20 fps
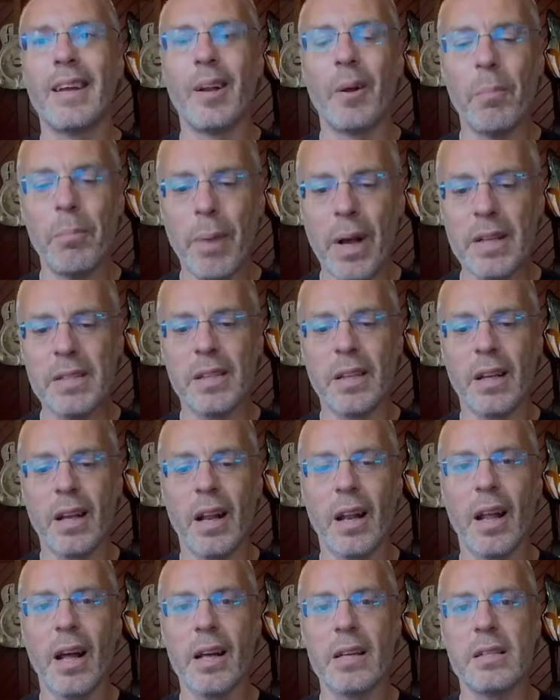best in
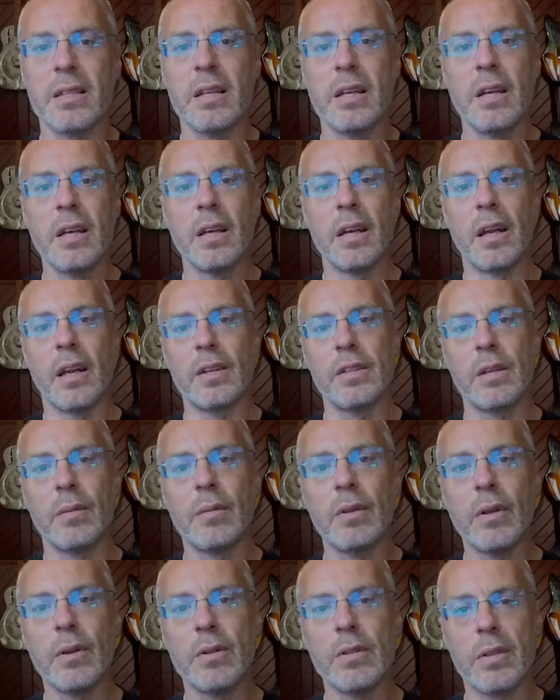class. Some
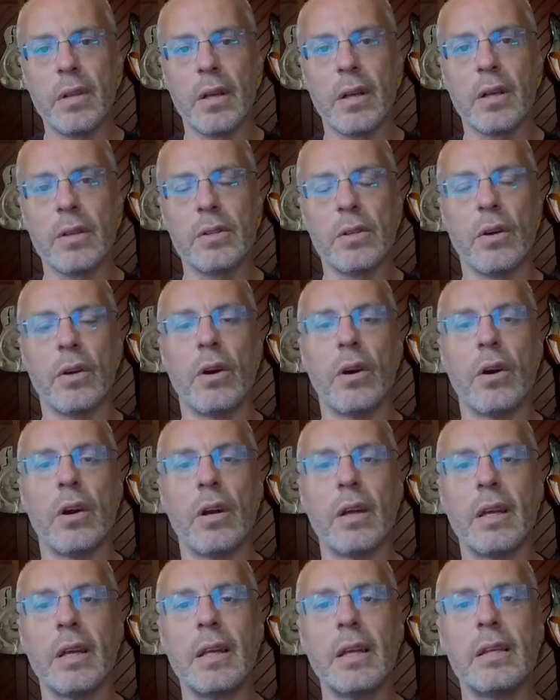of those things
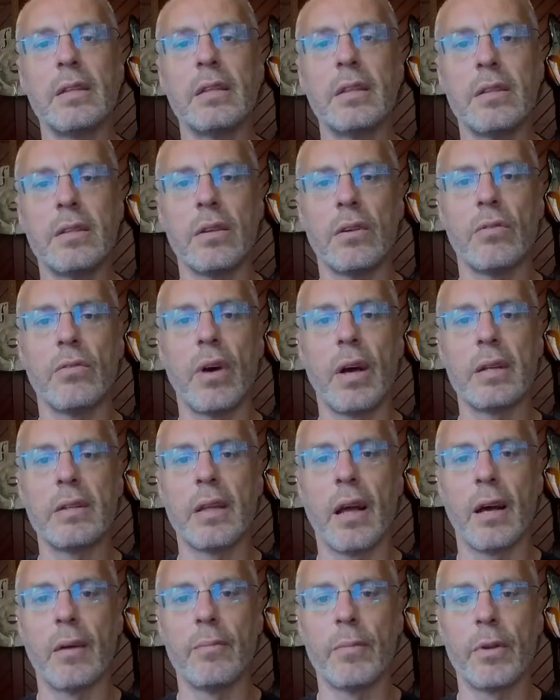are easy to write
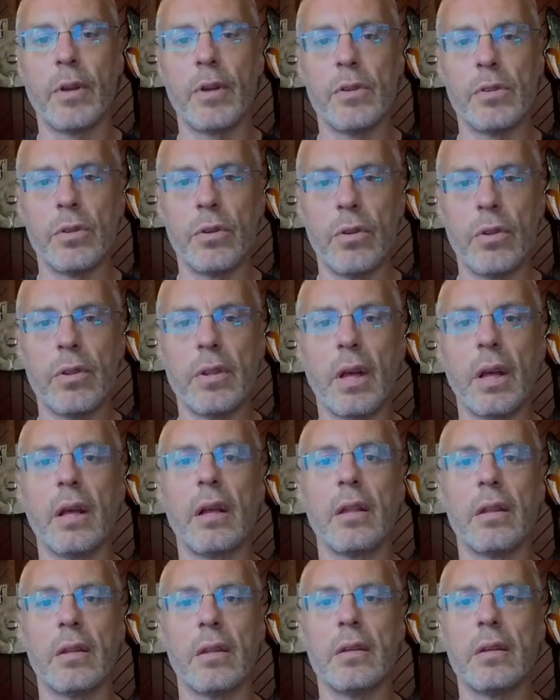down because you
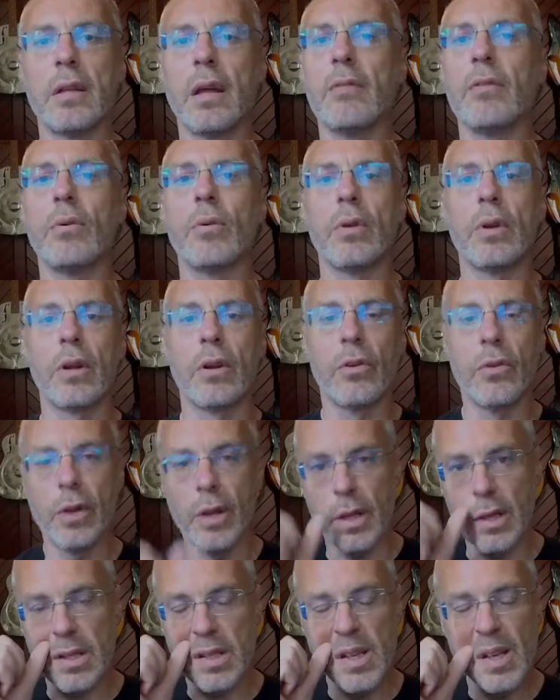think that everyone
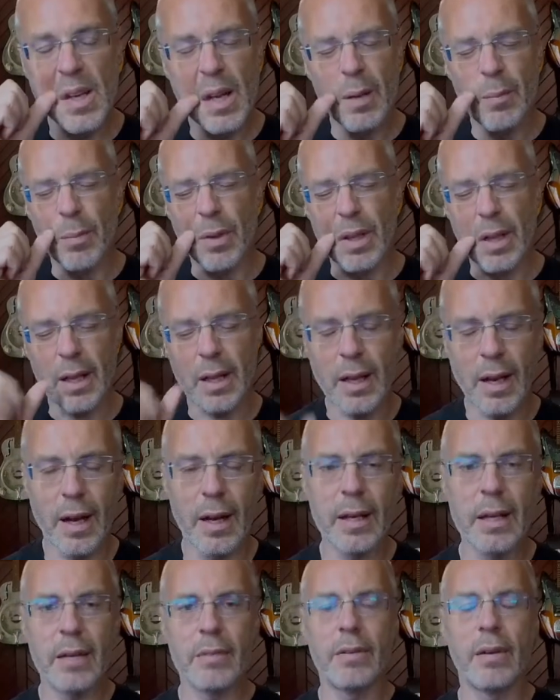agrees, but the
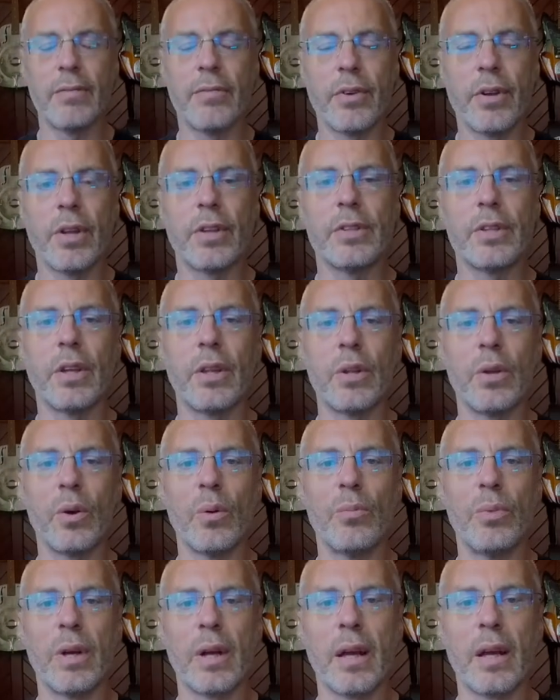kind of efficacy that you're
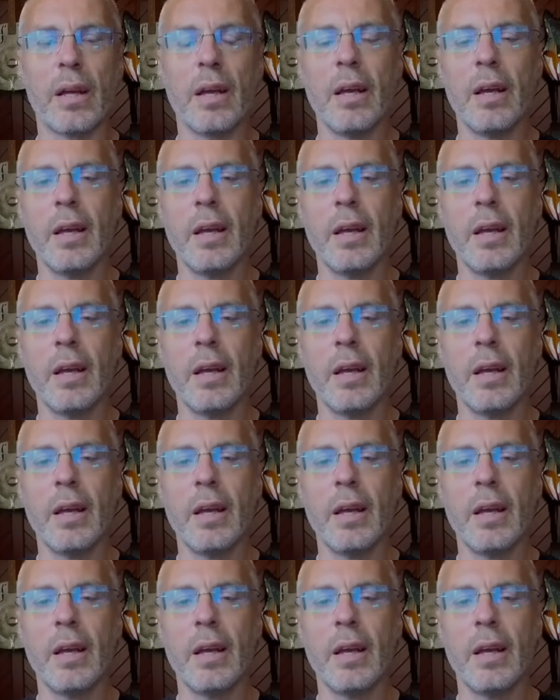bringing.